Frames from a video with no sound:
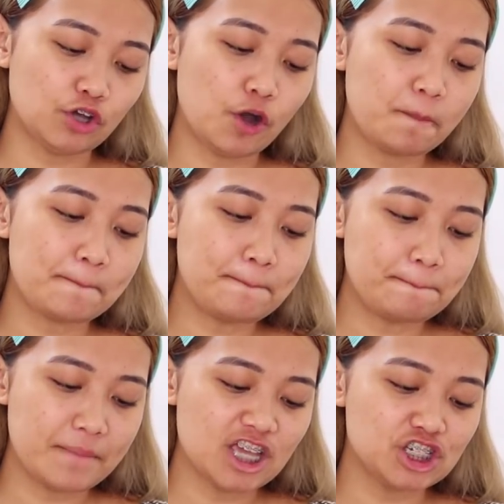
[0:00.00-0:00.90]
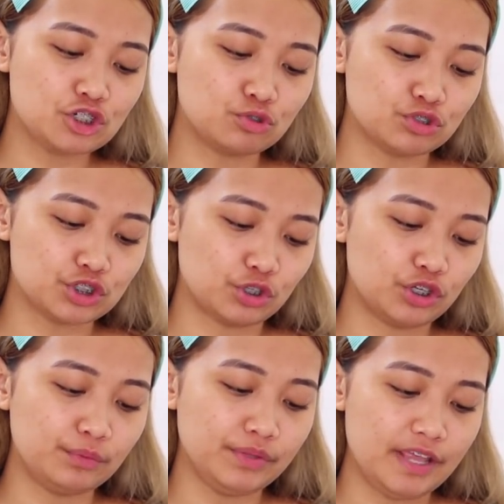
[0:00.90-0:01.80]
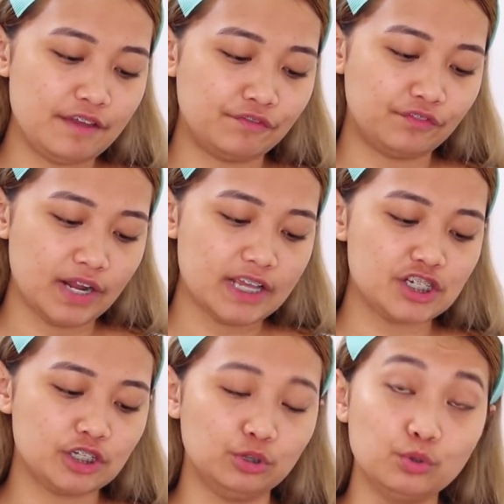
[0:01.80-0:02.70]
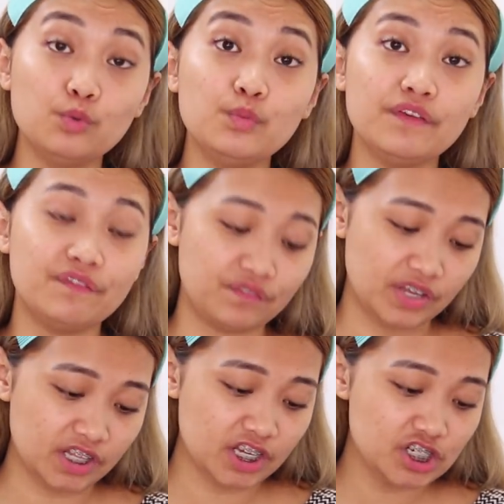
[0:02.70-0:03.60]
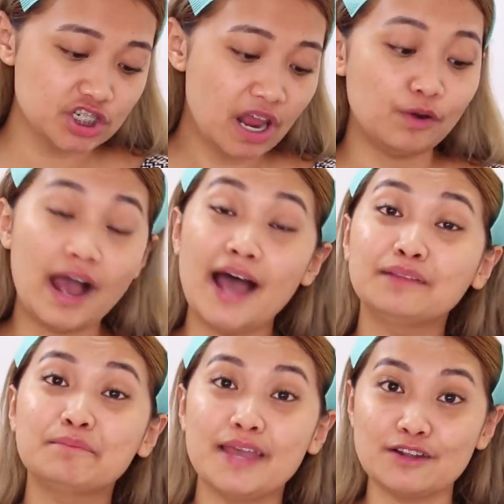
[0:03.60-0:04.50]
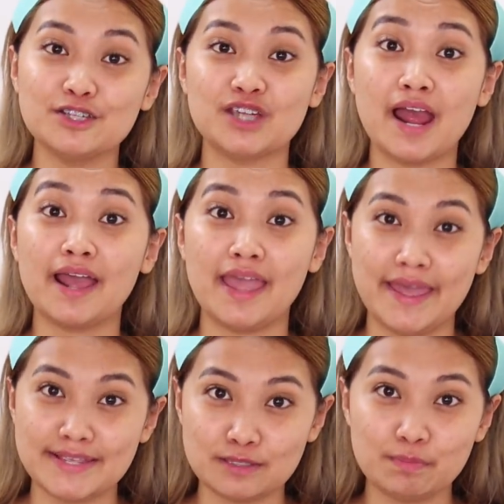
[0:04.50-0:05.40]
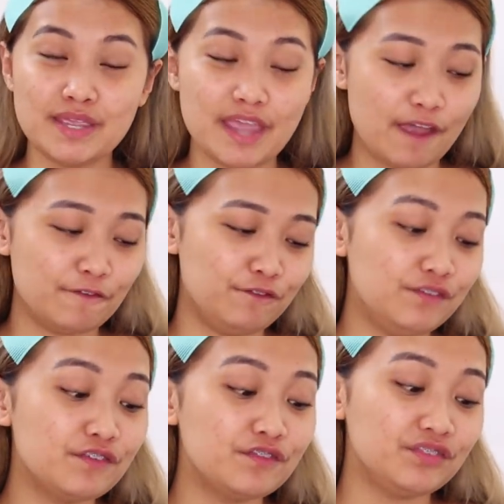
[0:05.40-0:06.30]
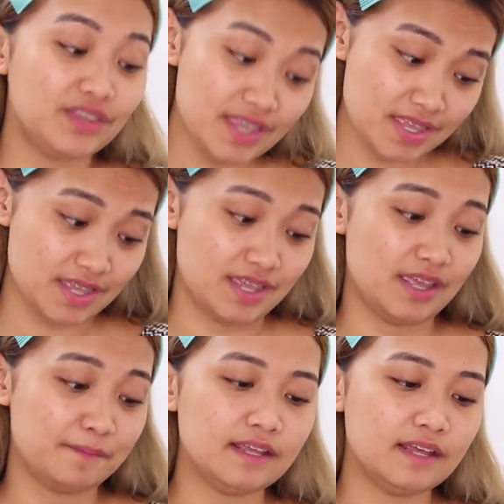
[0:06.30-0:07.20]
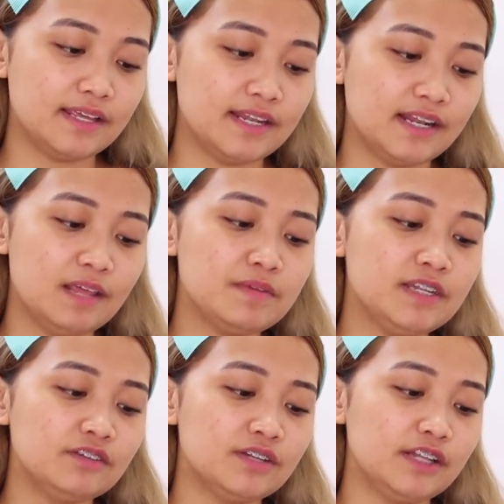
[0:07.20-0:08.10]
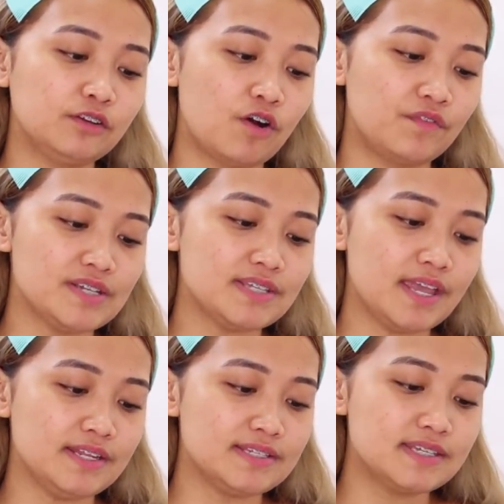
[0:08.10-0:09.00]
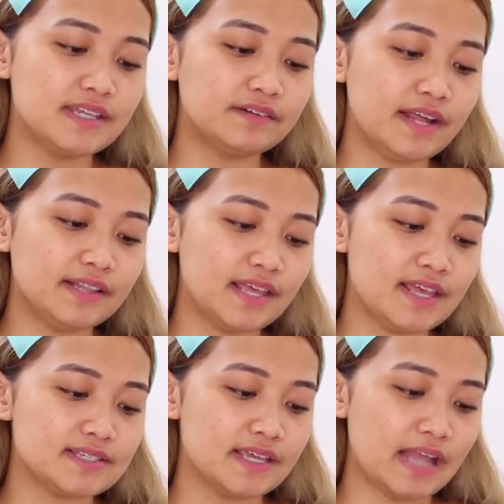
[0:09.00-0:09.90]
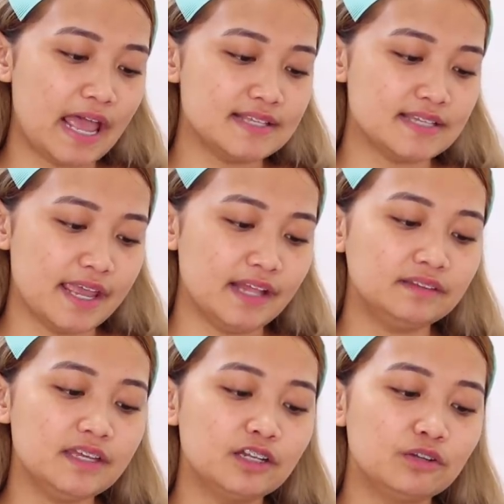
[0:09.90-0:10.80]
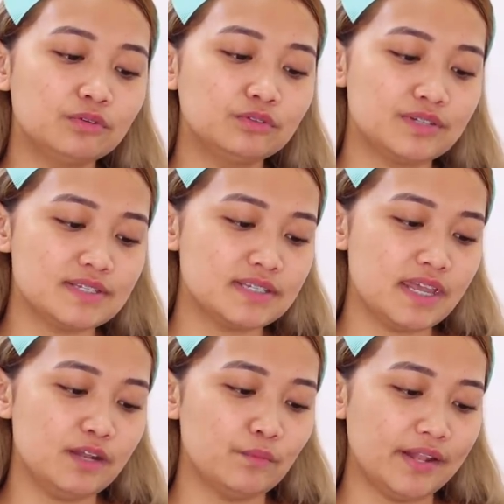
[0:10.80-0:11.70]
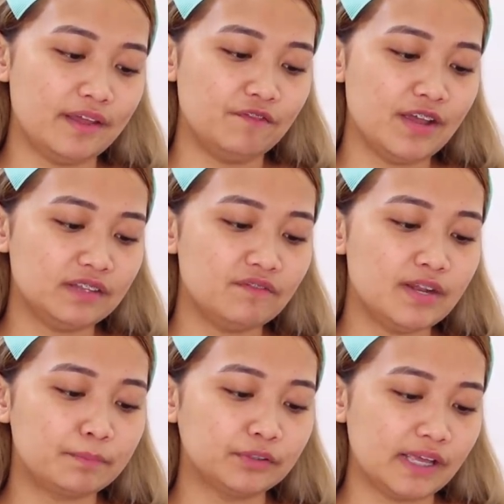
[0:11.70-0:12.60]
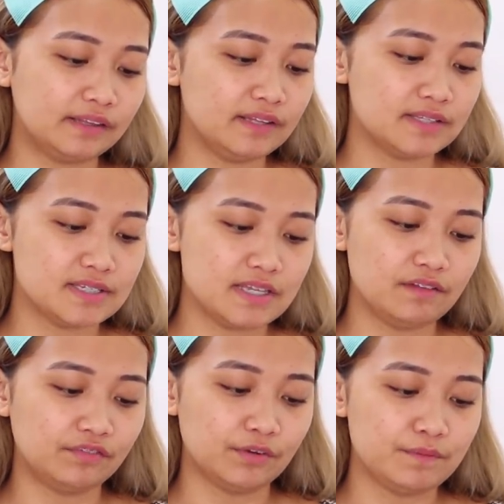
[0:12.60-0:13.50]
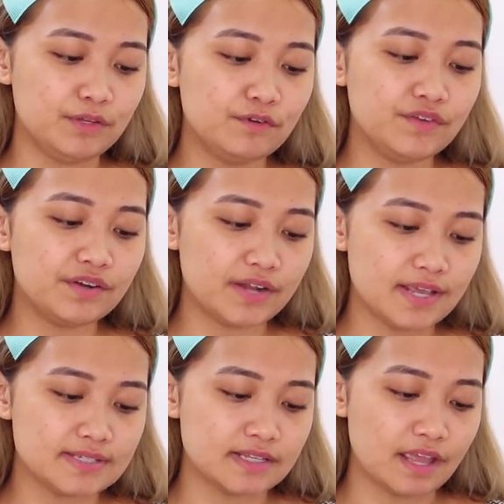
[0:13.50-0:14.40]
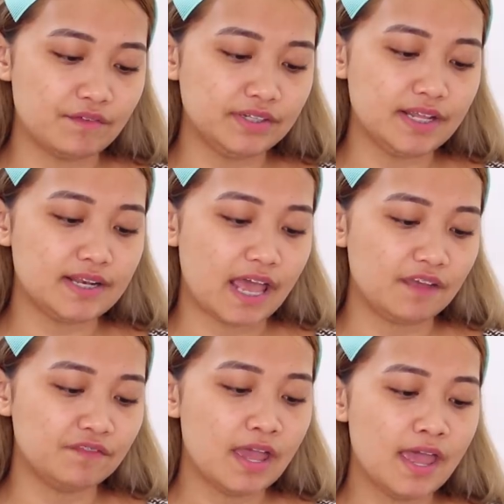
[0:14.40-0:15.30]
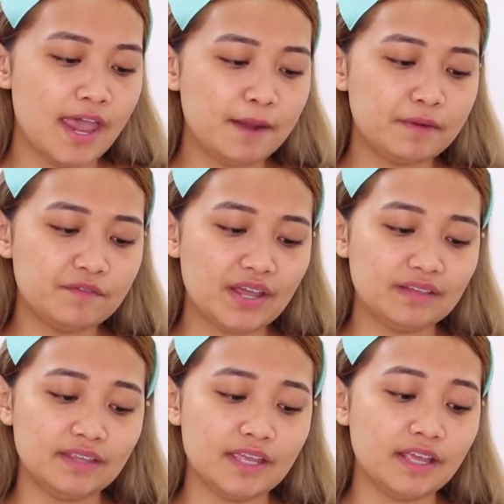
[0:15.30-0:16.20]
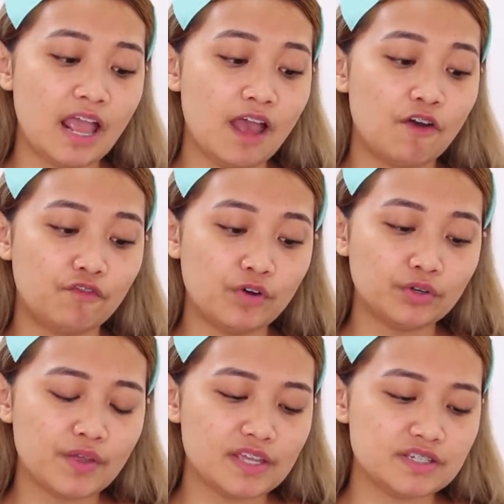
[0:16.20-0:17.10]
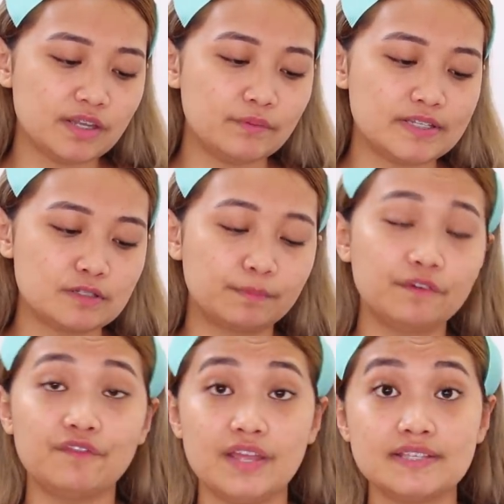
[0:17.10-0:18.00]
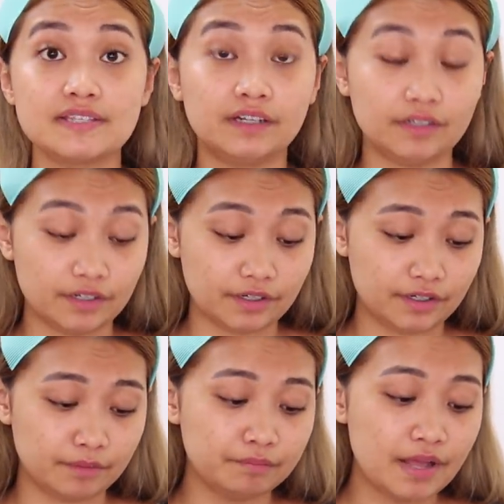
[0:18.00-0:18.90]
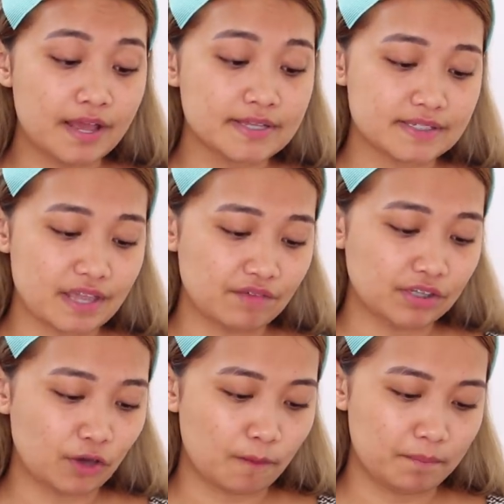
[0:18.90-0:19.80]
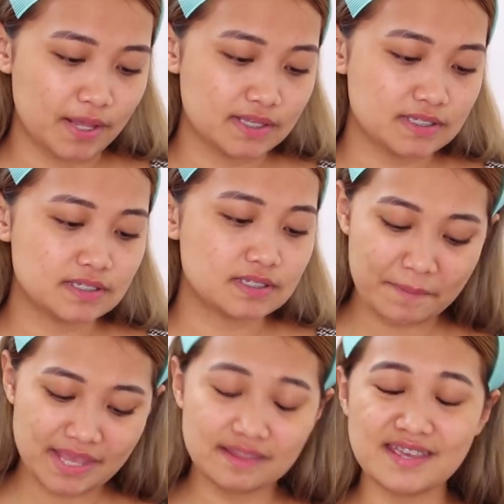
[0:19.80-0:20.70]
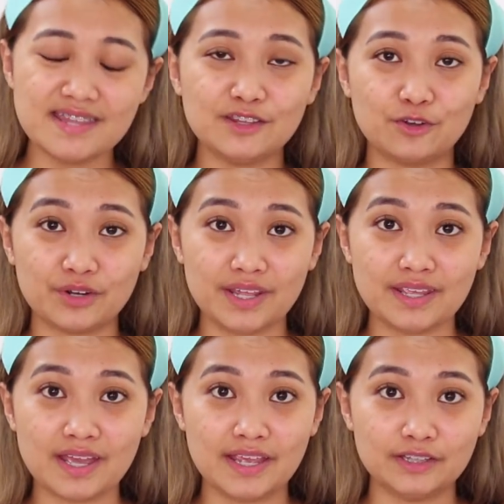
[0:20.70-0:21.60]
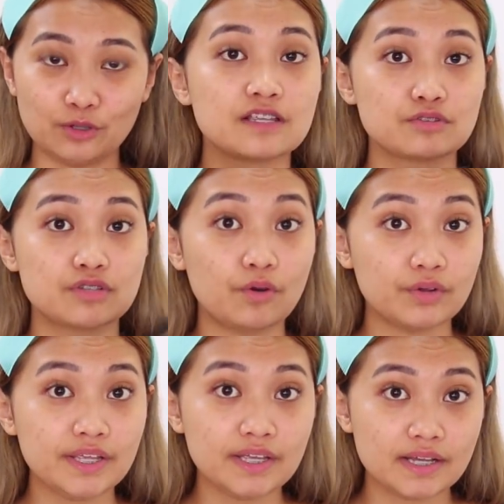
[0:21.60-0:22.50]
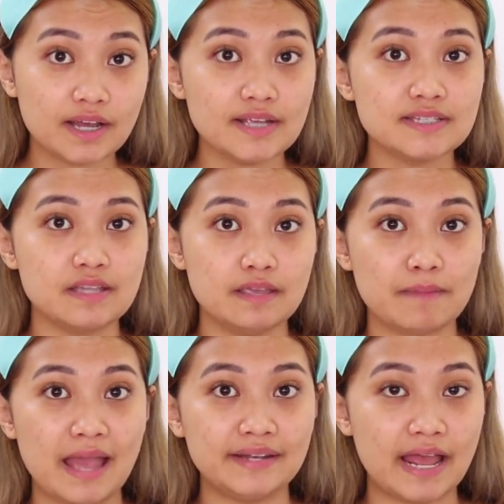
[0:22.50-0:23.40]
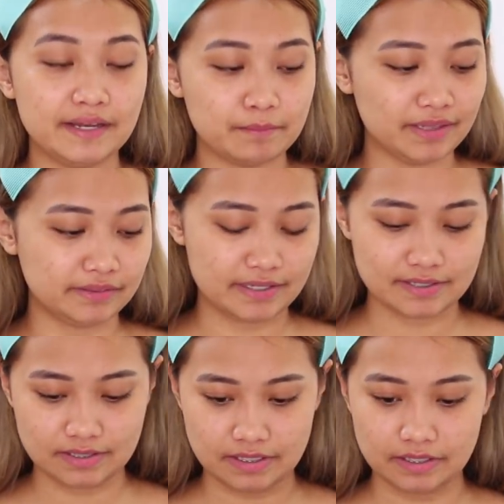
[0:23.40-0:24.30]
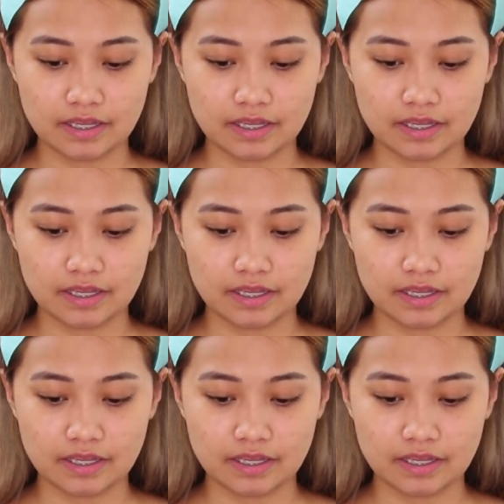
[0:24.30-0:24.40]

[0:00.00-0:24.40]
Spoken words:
dito, mesh cushion with a fresh, dewy finish. At meron siyang SPF 50. Kiniklaim niya dito na it covers any skin redness and adds a healthy glow to the skin while effectively protecting the skin from UV rays in everyday life and preventing photo aging with Superface Herb 7 Complex. Made in Korea ito. So sa Korea guys, they ban animal testing.